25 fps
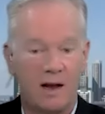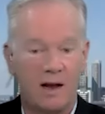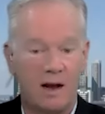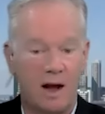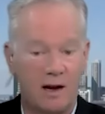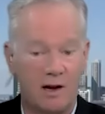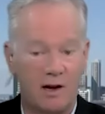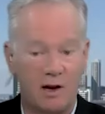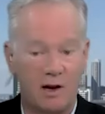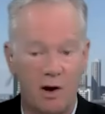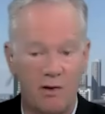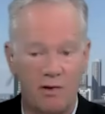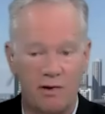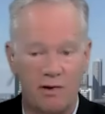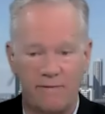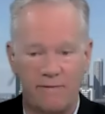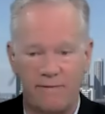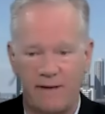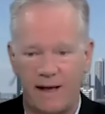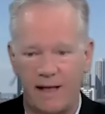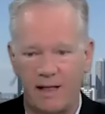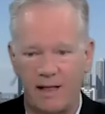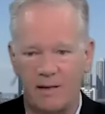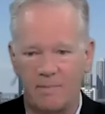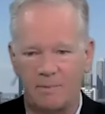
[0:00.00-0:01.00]

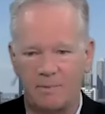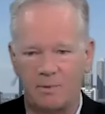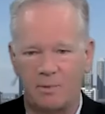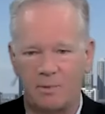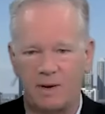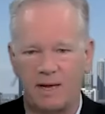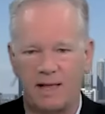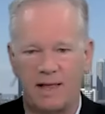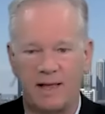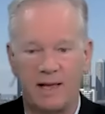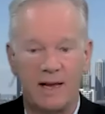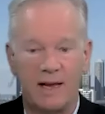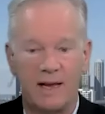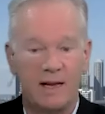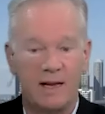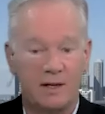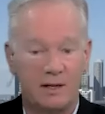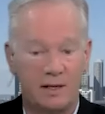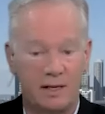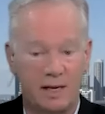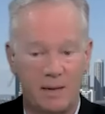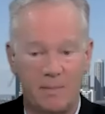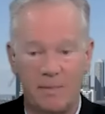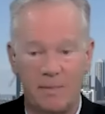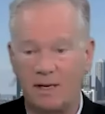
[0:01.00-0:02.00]
co-developed with
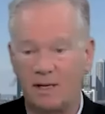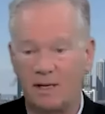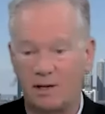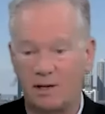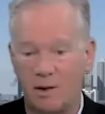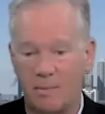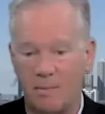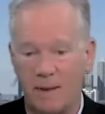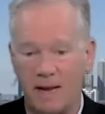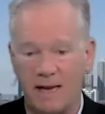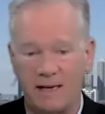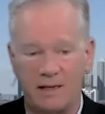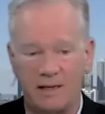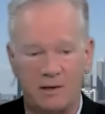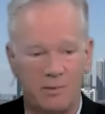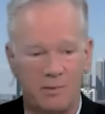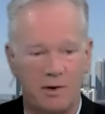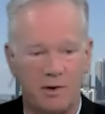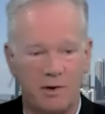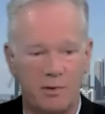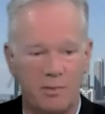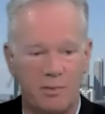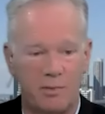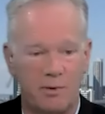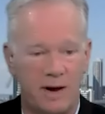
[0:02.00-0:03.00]
Siemens Gamesa
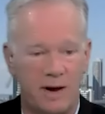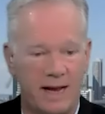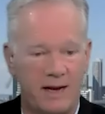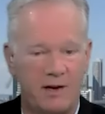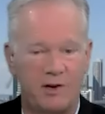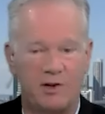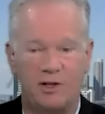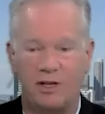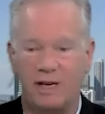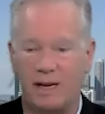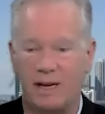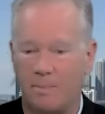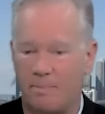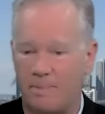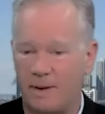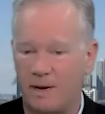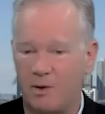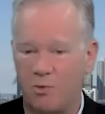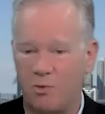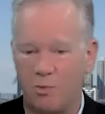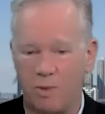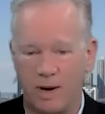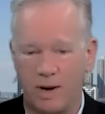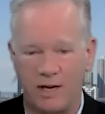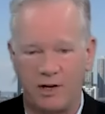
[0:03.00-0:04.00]
Renewable Energy, a big
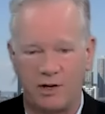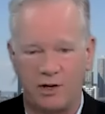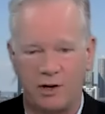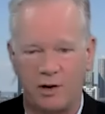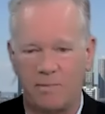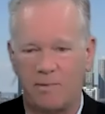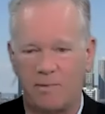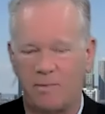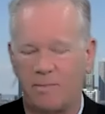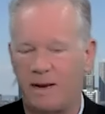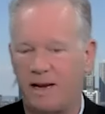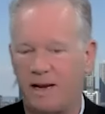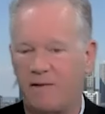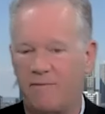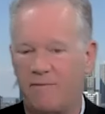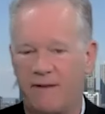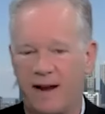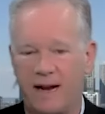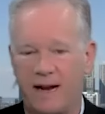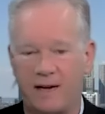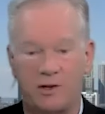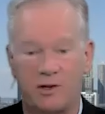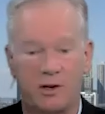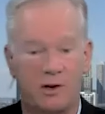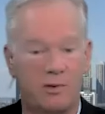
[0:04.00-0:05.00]
wind turbine
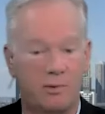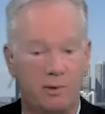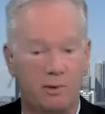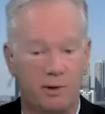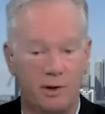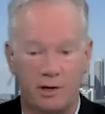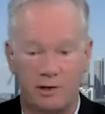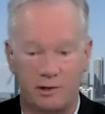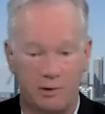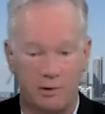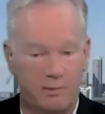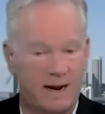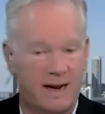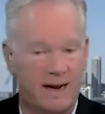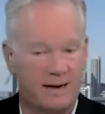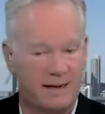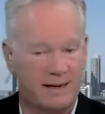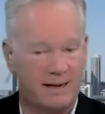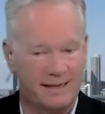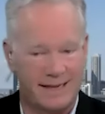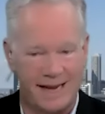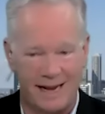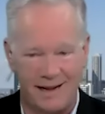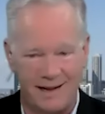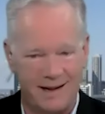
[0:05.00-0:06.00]
manufacturer who looked around and
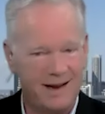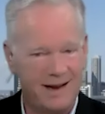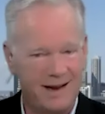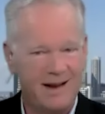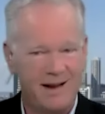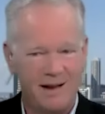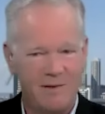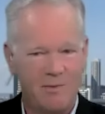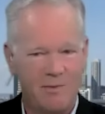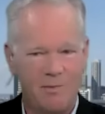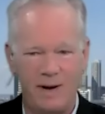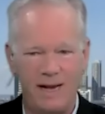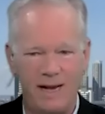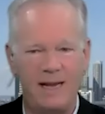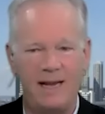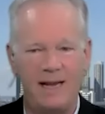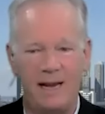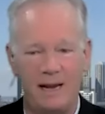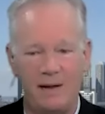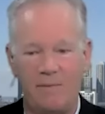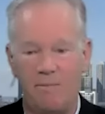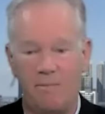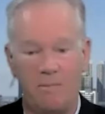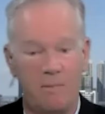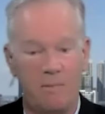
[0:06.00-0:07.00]
said, we
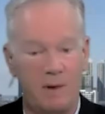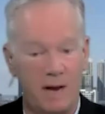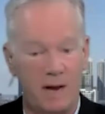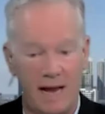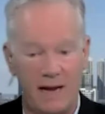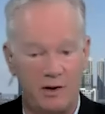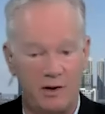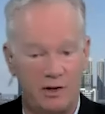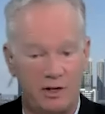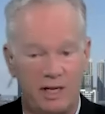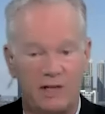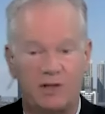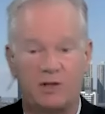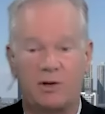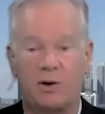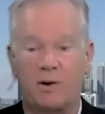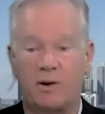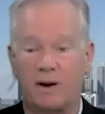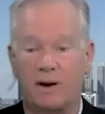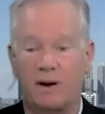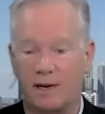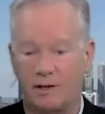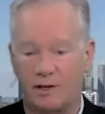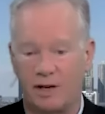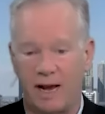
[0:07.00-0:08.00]
need energy
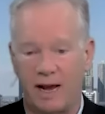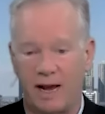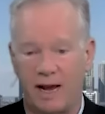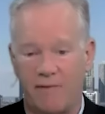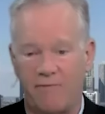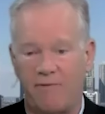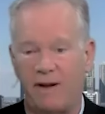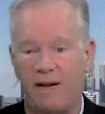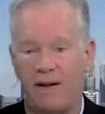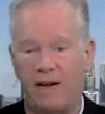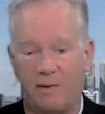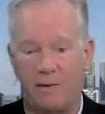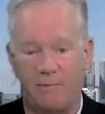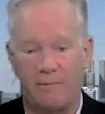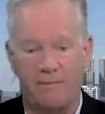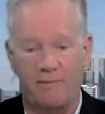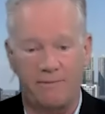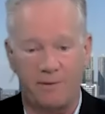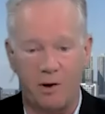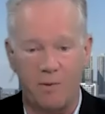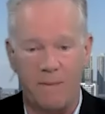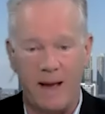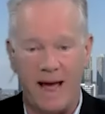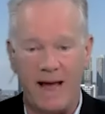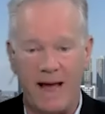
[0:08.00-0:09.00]
storage and vanadium flow
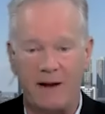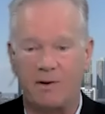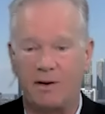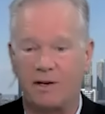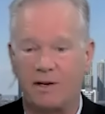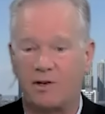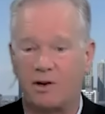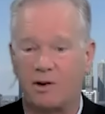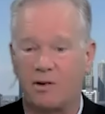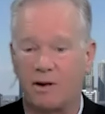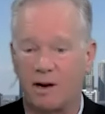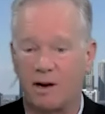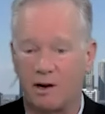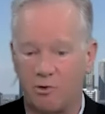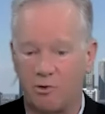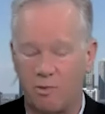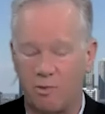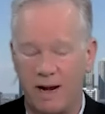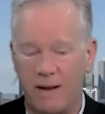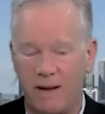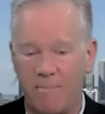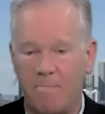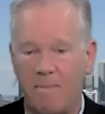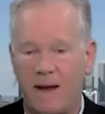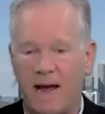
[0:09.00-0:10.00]
batteries are a
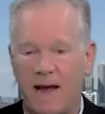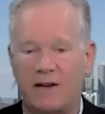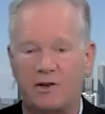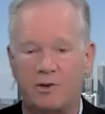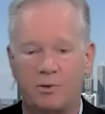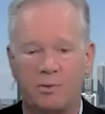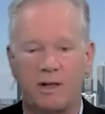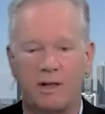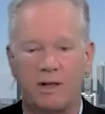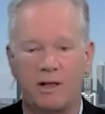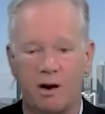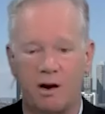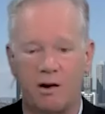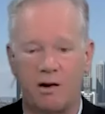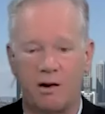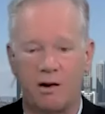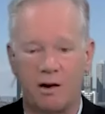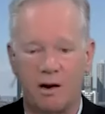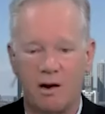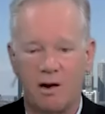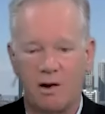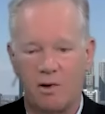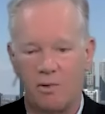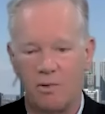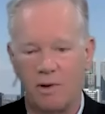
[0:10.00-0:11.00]
great match with our
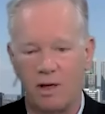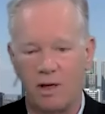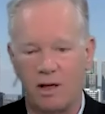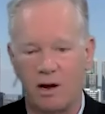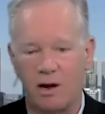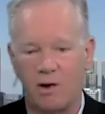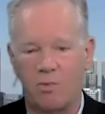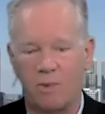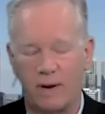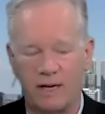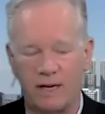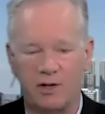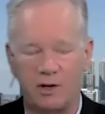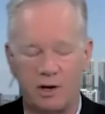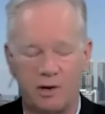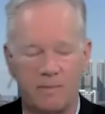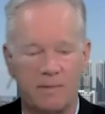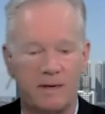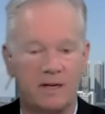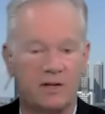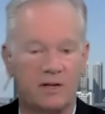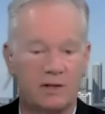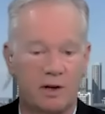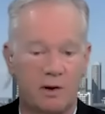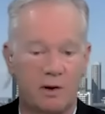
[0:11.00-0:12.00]
wind
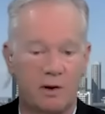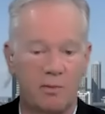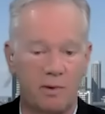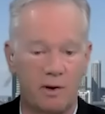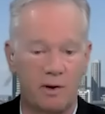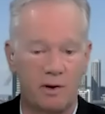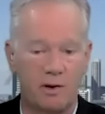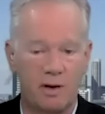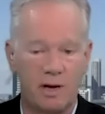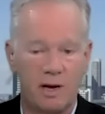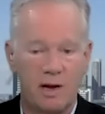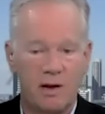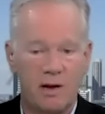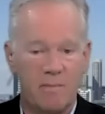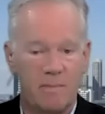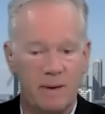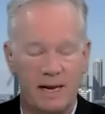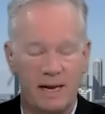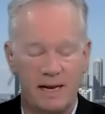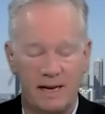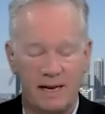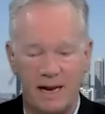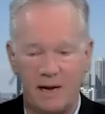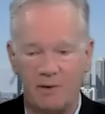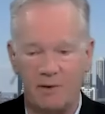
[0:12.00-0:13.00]
turbines. So we'll be
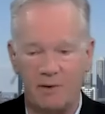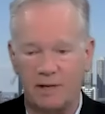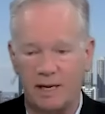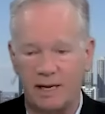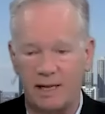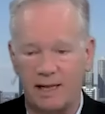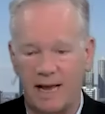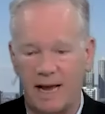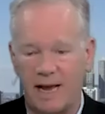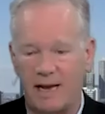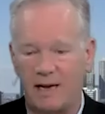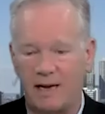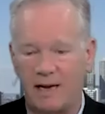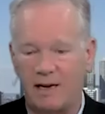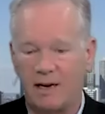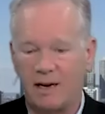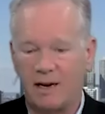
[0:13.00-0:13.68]
announcing that.